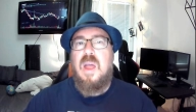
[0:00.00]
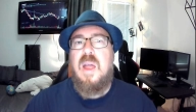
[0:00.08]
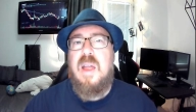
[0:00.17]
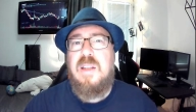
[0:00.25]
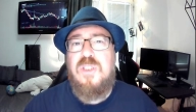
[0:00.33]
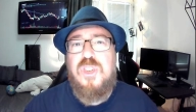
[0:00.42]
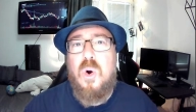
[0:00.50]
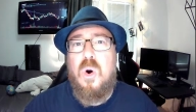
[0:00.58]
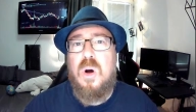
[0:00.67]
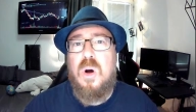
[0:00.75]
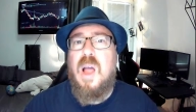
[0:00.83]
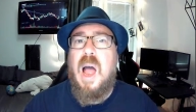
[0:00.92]
In
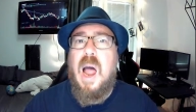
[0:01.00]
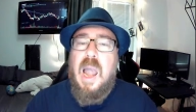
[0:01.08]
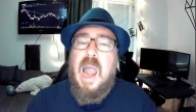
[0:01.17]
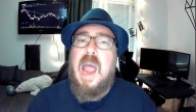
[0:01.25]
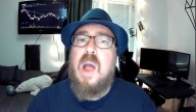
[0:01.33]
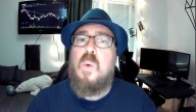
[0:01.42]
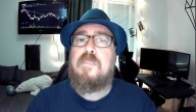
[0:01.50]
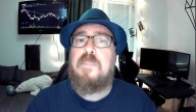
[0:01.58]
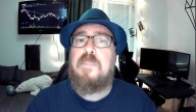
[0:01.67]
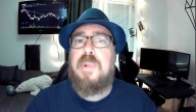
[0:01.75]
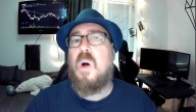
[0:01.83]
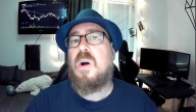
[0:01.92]
short, a layer 1
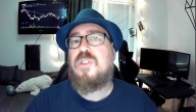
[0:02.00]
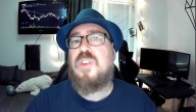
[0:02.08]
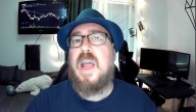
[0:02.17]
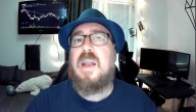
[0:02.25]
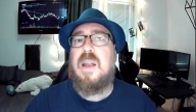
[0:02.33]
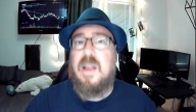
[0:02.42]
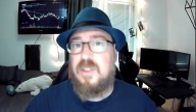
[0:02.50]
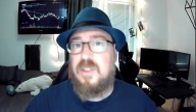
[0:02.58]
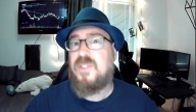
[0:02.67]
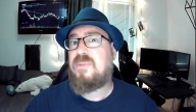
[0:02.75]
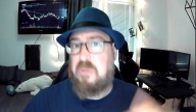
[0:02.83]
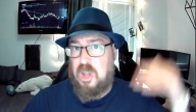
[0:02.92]
blockchain
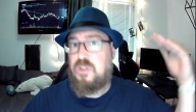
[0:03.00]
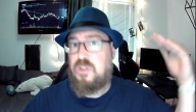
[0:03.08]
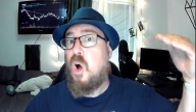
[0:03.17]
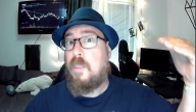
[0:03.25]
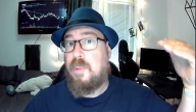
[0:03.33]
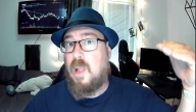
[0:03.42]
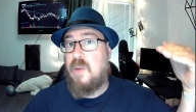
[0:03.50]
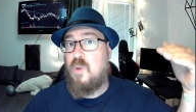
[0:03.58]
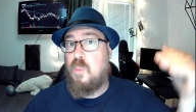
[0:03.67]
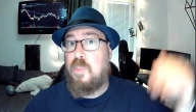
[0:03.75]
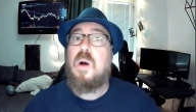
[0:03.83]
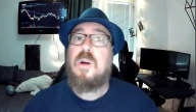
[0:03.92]
is the top level
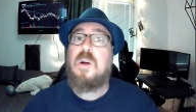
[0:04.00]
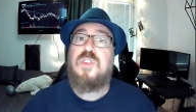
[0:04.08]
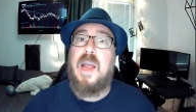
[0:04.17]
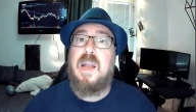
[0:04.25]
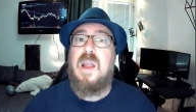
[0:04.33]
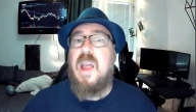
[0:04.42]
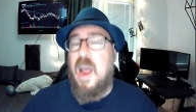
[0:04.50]
blockchain,